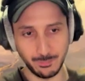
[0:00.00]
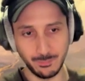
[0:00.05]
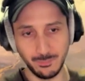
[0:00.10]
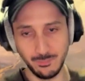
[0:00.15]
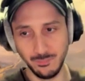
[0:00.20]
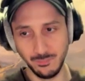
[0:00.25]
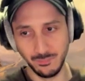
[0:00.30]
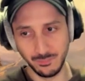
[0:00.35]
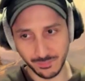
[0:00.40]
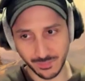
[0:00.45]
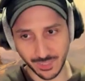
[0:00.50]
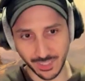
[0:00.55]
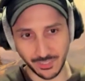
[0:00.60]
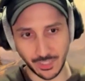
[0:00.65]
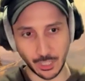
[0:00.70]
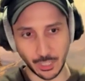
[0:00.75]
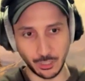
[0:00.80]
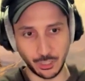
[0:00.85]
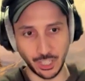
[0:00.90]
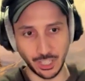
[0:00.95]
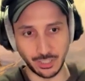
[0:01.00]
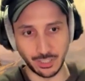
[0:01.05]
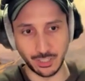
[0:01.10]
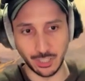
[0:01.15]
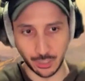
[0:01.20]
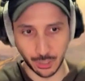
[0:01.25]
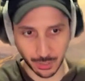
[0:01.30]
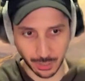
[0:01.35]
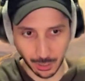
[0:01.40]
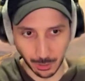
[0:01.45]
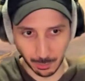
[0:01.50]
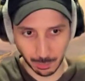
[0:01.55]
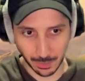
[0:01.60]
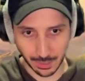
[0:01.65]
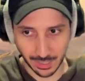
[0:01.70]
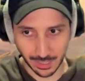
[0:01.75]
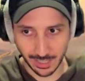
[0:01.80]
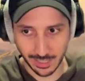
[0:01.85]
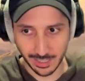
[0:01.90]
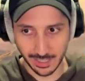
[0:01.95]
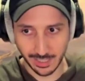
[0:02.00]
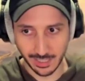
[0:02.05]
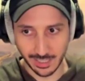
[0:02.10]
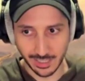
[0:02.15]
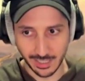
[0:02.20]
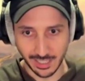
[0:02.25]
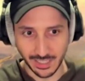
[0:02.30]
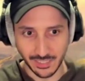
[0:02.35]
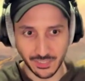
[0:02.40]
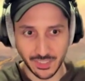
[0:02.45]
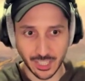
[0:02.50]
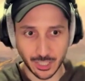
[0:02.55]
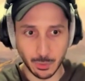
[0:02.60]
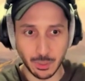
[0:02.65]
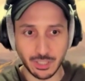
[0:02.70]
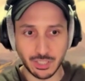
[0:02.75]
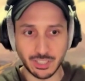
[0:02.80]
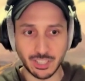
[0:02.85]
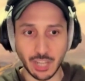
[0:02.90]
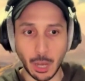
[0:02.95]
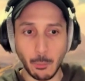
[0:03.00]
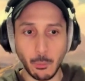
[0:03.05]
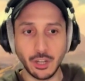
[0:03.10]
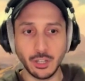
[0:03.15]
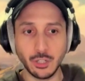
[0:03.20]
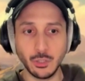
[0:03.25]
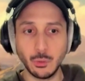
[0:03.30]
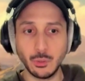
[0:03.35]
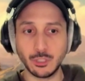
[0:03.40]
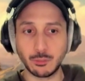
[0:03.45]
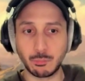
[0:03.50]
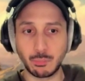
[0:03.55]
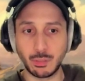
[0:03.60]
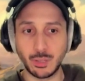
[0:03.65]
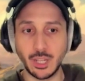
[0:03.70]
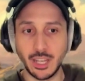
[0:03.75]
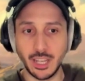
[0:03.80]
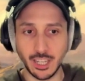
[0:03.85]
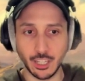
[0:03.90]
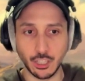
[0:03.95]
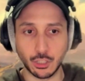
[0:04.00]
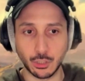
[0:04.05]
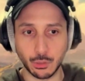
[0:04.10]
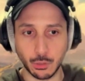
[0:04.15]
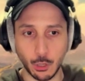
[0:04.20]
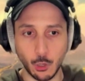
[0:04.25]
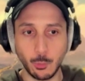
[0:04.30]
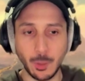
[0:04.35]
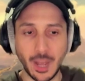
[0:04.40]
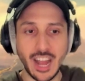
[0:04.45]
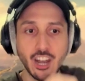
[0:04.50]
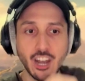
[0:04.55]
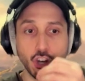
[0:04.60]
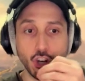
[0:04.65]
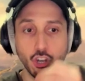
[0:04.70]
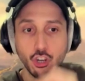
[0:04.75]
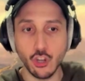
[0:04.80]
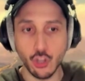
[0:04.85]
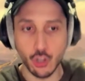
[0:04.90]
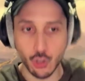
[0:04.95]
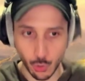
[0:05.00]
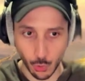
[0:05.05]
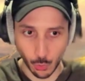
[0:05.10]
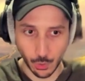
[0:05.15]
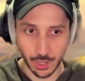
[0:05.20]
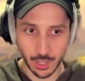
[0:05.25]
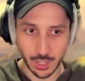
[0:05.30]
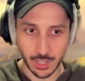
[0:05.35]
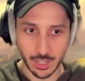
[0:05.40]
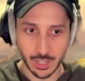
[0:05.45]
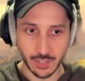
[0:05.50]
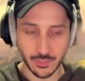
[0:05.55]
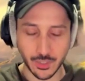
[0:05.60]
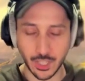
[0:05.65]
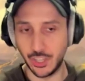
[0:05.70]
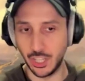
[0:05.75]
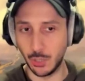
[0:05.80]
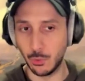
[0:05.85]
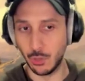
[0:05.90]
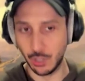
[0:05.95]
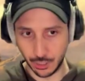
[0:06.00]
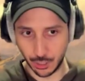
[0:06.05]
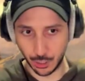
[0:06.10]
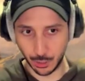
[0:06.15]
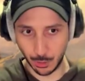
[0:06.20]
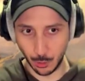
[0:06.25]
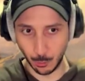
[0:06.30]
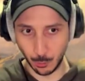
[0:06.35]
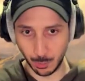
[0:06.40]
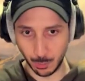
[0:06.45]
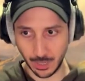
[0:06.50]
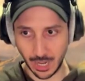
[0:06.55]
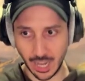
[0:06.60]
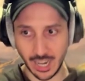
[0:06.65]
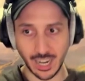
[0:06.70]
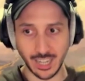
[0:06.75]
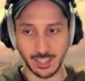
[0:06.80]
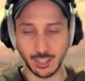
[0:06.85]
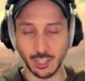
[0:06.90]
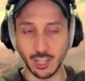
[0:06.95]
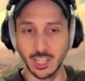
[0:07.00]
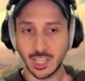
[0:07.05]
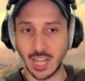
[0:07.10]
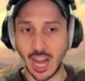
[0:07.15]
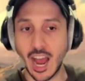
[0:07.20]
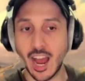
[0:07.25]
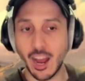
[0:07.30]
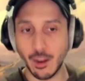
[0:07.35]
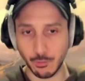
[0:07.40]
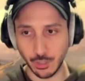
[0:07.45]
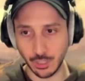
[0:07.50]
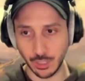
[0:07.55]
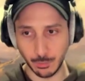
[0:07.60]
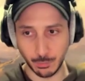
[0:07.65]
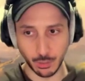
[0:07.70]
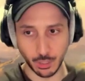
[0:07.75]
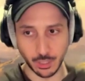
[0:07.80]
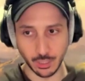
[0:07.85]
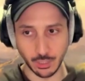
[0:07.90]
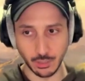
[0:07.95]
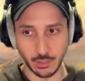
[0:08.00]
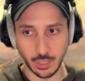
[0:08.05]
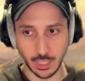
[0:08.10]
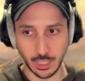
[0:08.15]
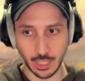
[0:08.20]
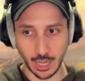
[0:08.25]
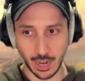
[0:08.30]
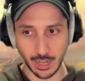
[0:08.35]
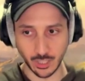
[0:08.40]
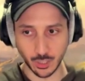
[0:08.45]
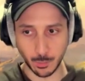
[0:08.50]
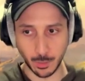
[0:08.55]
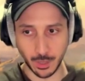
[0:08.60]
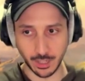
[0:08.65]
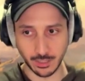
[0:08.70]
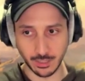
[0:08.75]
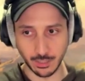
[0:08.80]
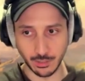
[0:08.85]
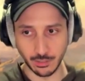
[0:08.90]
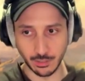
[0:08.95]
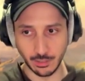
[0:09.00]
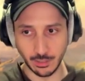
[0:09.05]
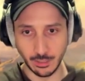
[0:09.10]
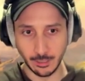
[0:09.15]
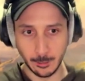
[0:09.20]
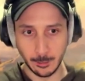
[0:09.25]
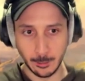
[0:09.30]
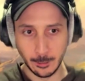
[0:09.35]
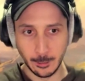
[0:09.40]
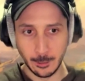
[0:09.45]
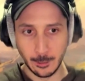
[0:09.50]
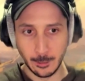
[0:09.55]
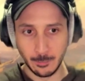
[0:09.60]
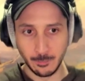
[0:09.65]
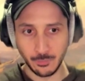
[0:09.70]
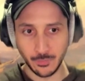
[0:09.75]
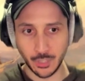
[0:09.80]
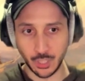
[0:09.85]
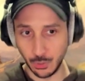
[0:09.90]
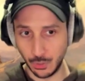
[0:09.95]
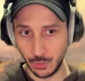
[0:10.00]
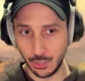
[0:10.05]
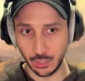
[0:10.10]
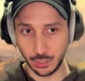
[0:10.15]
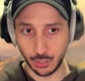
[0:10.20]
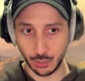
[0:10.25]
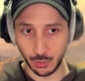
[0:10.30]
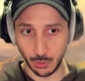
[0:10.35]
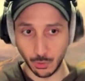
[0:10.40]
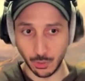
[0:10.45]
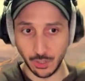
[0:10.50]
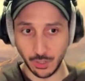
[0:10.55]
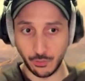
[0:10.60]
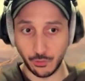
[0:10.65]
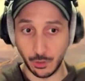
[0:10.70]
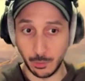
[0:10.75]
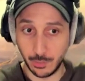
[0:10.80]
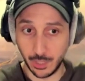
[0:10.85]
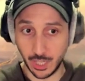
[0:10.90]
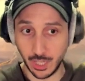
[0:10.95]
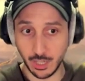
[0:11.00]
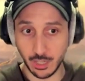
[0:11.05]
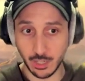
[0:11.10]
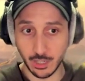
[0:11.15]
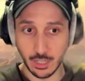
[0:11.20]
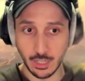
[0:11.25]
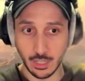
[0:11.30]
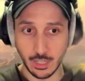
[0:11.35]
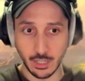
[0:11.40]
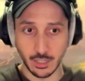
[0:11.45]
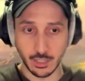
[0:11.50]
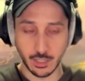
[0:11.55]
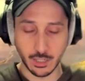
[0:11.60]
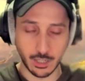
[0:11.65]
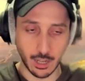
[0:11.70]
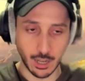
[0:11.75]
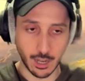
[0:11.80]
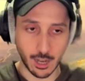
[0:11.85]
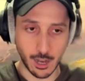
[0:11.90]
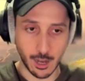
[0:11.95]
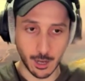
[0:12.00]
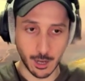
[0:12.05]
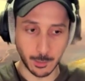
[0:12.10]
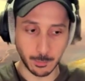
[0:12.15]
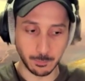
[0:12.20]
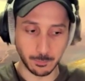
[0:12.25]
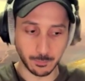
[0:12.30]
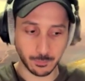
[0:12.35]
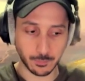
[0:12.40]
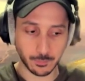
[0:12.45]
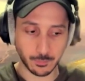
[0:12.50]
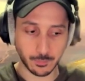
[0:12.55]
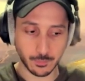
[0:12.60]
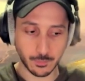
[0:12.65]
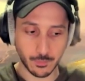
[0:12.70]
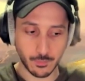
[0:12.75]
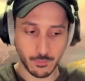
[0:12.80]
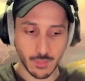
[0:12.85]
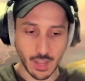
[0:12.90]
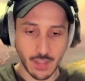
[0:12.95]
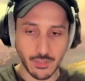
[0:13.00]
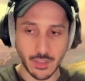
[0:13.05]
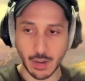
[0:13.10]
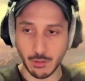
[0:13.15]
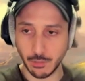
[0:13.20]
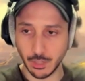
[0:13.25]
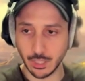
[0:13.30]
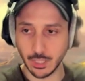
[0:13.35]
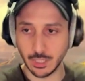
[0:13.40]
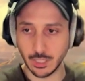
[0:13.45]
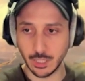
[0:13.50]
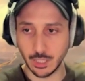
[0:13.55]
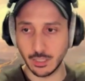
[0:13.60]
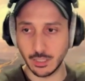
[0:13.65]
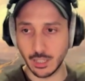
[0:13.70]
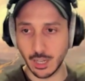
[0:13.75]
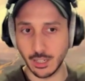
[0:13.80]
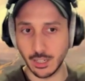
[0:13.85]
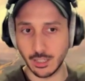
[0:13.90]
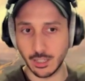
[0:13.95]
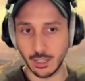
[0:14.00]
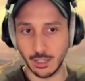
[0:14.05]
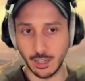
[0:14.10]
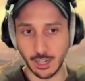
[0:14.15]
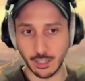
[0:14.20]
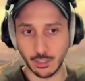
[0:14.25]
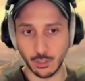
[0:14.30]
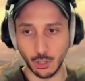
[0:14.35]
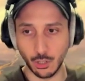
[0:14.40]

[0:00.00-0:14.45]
They're just the trope. This was someone who was playing a trope and knew that they were a trope. And I thought that really brought a unique aspect to the story for me. That really did kind of connect all the way